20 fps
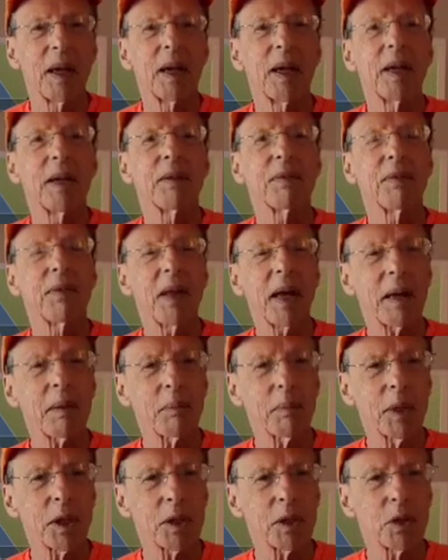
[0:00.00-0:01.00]
If that
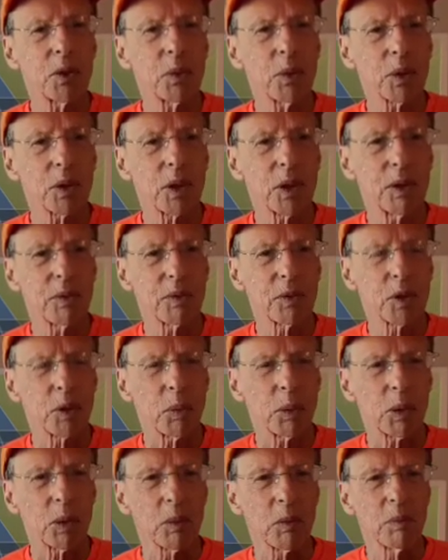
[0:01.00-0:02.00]
makes you
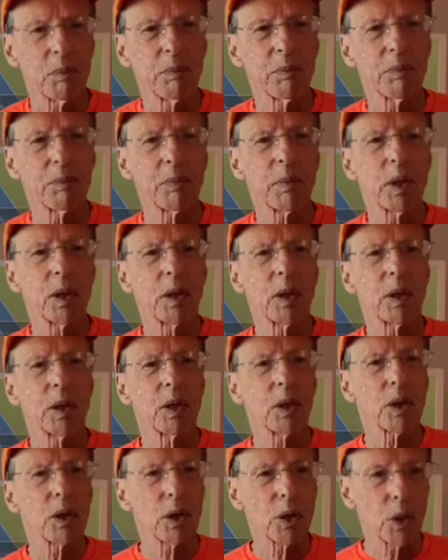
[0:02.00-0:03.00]
uncomfortable,
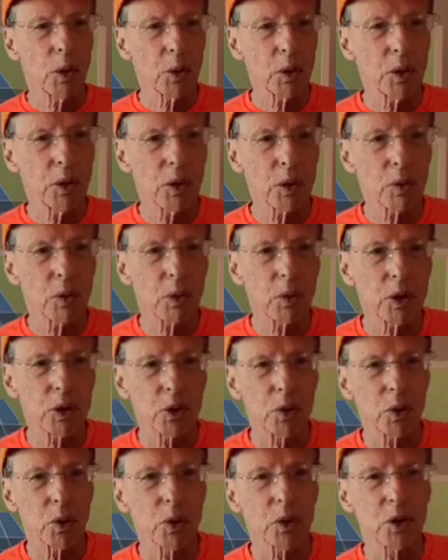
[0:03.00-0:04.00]
go to the
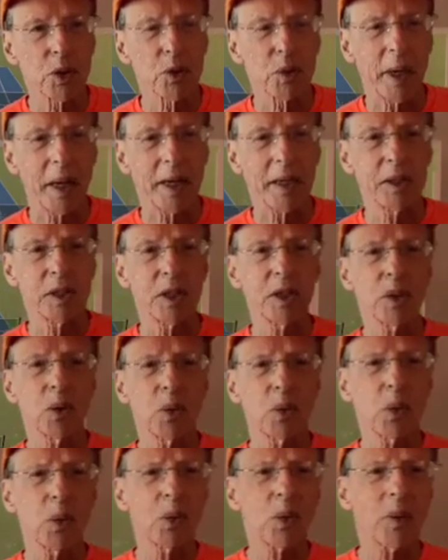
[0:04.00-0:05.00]
cross-court strategy,
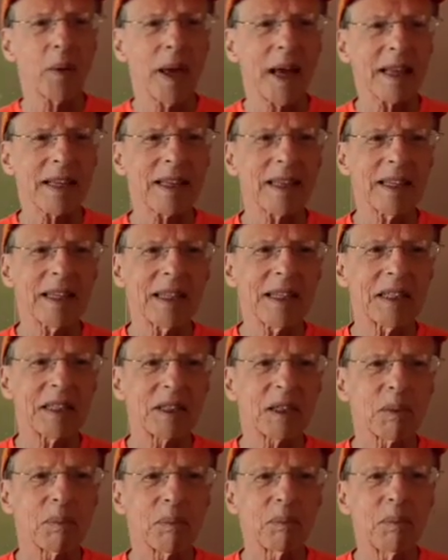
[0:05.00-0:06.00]
or at
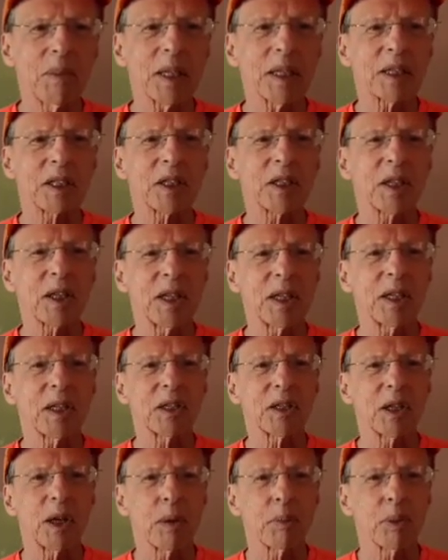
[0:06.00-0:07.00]
least mix
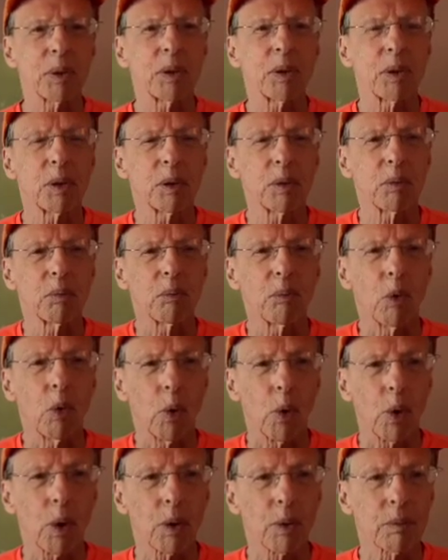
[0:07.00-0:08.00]
things up
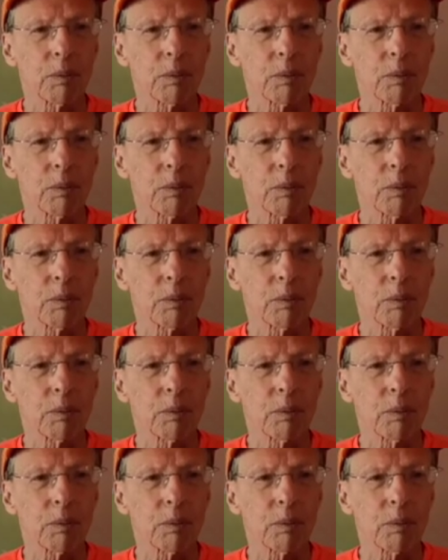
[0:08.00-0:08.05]
more.